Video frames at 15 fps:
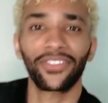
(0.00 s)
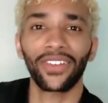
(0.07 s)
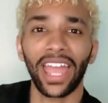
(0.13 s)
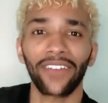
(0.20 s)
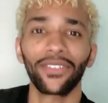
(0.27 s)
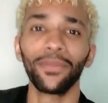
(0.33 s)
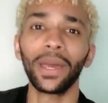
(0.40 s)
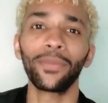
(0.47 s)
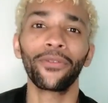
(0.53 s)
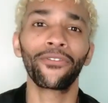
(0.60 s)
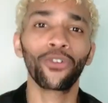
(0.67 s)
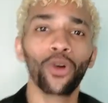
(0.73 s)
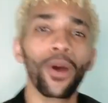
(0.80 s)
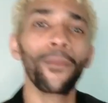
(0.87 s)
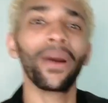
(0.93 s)
we haven't met
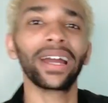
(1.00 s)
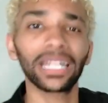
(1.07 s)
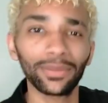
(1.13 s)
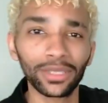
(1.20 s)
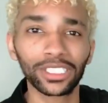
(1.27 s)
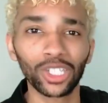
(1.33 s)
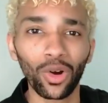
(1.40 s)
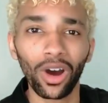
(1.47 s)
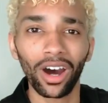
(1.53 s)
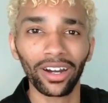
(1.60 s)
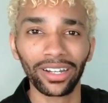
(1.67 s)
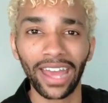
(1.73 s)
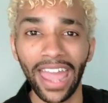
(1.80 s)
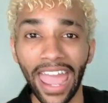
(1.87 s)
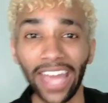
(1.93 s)
before, my name is Johann,
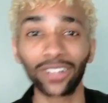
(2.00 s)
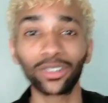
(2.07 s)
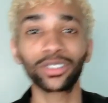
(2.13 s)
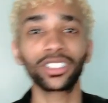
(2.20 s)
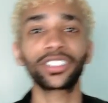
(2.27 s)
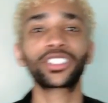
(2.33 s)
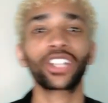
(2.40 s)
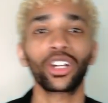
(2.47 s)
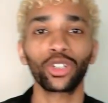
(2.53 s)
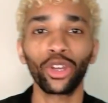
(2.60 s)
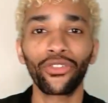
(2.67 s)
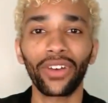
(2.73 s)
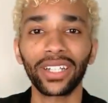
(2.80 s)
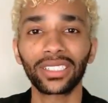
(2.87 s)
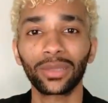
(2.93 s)
and on this channel you'll
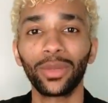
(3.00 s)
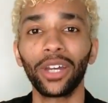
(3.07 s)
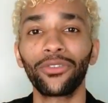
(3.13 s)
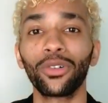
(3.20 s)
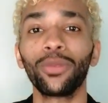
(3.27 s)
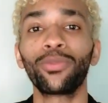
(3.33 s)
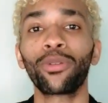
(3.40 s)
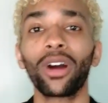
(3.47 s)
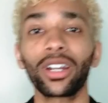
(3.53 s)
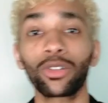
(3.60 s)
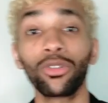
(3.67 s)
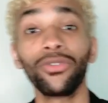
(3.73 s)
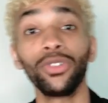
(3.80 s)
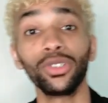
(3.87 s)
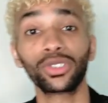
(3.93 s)
find some helpful product
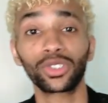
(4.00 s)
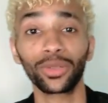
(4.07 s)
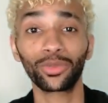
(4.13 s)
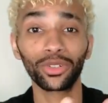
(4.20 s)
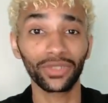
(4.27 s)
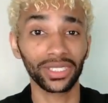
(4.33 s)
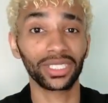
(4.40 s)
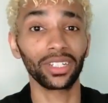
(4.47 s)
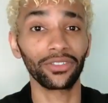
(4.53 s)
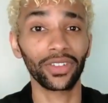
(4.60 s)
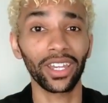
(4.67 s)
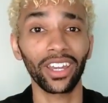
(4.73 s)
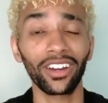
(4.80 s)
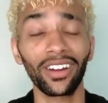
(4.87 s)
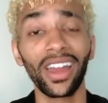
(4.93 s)
reviews to improve your
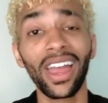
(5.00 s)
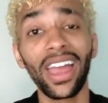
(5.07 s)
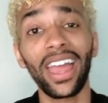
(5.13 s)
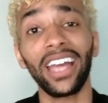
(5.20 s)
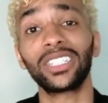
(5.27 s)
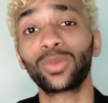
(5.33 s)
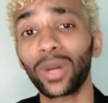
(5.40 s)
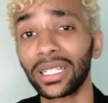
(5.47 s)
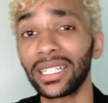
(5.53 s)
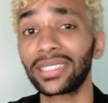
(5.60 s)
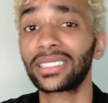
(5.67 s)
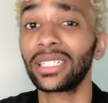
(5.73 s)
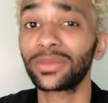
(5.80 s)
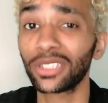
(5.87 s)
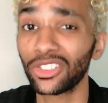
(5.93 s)
self-care, as well as
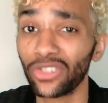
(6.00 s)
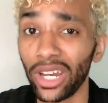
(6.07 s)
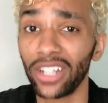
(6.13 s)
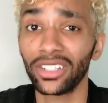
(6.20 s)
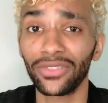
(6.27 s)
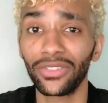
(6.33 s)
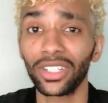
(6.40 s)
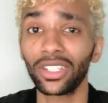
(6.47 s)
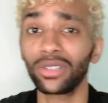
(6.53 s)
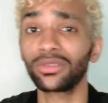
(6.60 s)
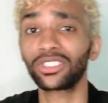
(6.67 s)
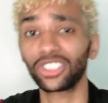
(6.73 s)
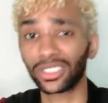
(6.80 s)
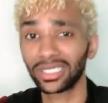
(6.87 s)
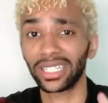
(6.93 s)
tips and strategy videos
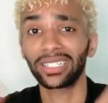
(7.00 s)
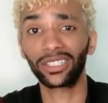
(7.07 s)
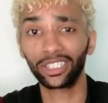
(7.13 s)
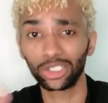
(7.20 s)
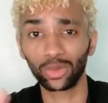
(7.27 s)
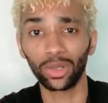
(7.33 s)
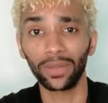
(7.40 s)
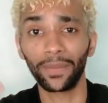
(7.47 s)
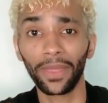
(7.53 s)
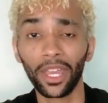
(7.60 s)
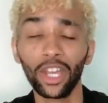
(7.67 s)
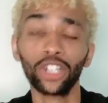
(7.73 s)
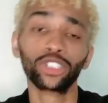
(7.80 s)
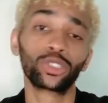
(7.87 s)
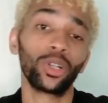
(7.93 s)
just like this one.
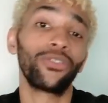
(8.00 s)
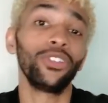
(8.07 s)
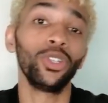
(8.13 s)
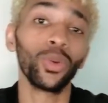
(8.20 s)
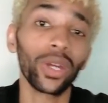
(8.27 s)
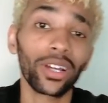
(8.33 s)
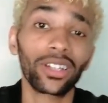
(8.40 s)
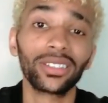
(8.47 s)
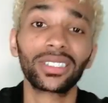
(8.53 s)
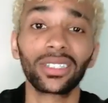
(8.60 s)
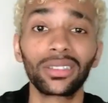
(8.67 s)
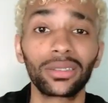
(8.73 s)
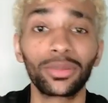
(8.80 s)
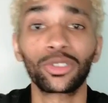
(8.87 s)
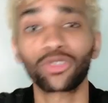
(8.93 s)
So if you're new here, consider
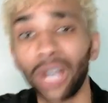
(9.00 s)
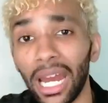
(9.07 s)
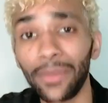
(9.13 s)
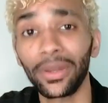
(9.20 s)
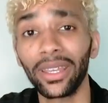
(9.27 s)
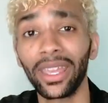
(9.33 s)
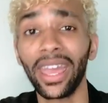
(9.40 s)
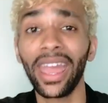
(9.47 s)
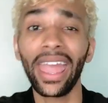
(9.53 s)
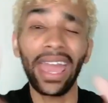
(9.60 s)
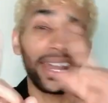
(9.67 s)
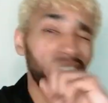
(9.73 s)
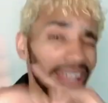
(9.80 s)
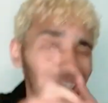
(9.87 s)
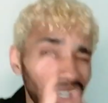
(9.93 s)
subscribing and
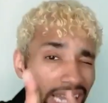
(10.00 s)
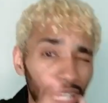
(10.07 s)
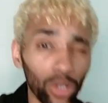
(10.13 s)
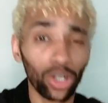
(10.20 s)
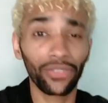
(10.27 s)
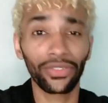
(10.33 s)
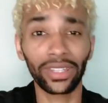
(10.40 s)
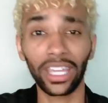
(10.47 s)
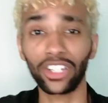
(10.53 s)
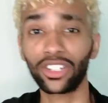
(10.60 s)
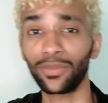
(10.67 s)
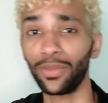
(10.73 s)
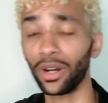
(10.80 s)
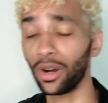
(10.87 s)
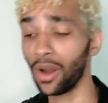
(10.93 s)
hitting that notification
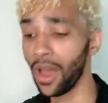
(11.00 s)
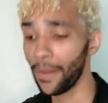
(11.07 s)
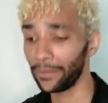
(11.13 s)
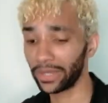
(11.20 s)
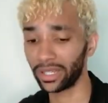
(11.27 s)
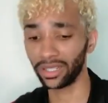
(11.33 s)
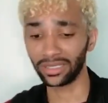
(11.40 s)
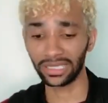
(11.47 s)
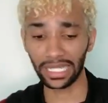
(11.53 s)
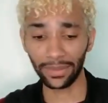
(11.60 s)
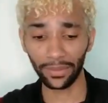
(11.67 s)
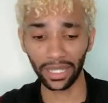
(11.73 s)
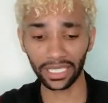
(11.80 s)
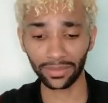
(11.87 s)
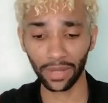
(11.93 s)
bell, because it
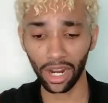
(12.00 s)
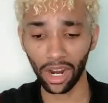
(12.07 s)
makes my